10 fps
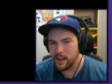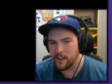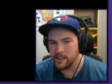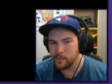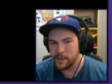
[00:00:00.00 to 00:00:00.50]

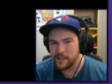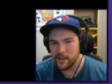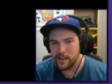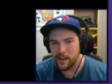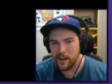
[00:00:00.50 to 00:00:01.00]
I just picked
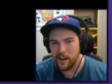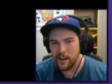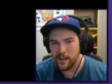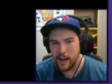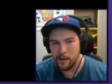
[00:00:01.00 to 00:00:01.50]
like a,
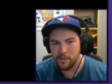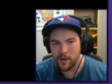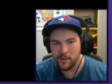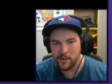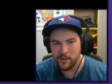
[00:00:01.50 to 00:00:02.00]
an apple
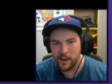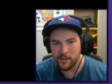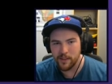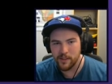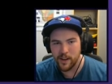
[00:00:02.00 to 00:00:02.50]
off the
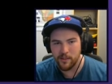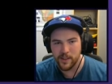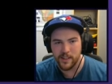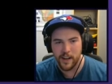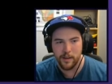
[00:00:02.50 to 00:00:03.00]
ground that recovered
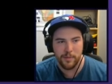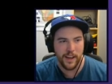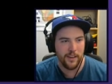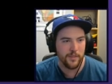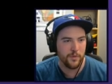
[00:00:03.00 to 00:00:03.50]
a tiny bit of
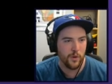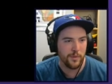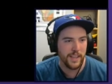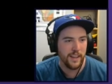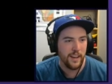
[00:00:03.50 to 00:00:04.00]
health for
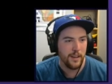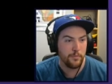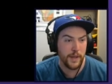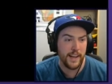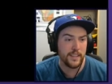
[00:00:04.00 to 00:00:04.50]
me.
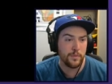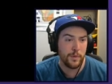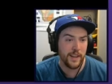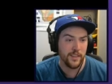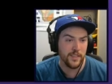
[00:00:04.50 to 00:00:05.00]
Black
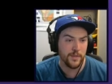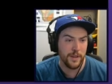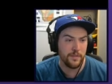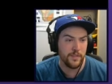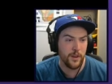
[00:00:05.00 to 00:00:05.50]
spiders,
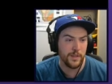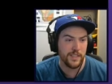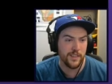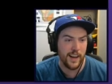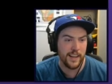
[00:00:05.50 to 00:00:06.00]
we have
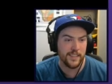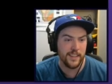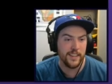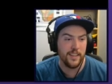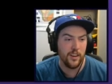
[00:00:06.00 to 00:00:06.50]
noticed, are actually
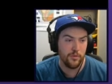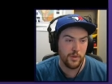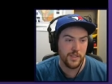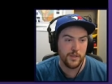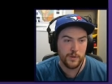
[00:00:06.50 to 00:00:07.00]
the young
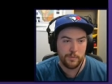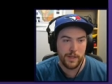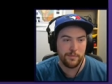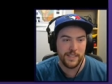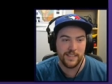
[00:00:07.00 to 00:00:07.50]
ones whose
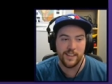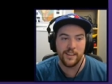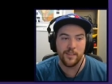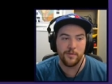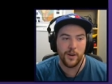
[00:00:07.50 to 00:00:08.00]
pigments
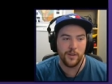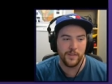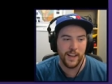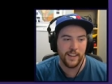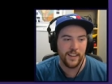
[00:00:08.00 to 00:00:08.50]
didn't
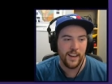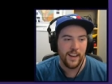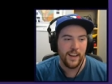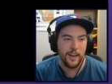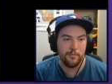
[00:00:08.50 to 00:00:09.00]
evolve yet.
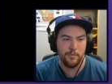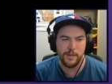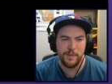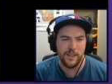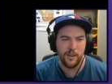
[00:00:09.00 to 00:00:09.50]
It
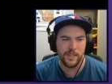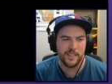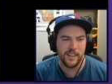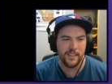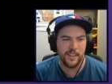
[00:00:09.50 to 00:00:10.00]
must be
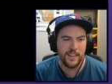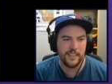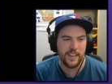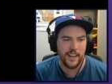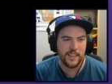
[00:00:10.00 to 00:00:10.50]
noticed that
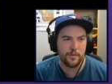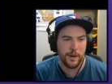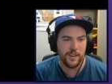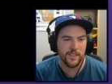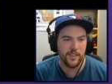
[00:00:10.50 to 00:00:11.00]
these hatch
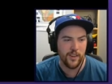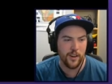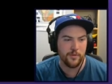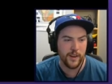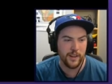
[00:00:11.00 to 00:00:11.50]
spiders are
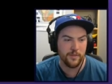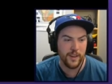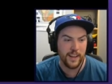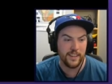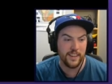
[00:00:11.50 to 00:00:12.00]
not afraid of
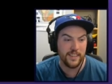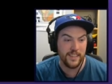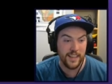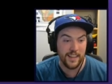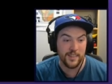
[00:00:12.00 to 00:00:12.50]
light
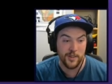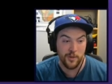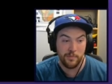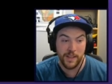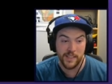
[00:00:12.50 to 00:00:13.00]
yet,
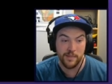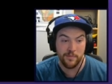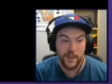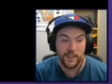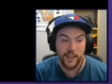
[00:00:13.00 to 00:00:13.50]
so it makes
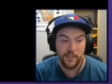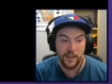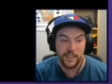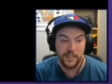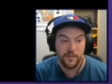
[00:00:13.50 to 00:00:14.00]
them very
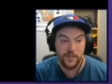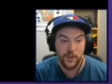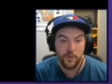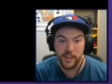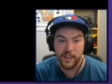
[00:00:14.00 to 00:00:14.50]
aggressive.
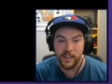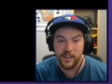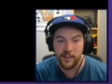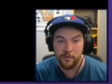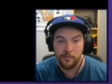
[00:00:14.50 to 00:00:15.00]
Don't get
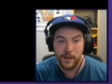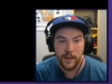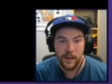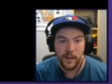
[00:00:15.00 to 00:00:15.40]
near them.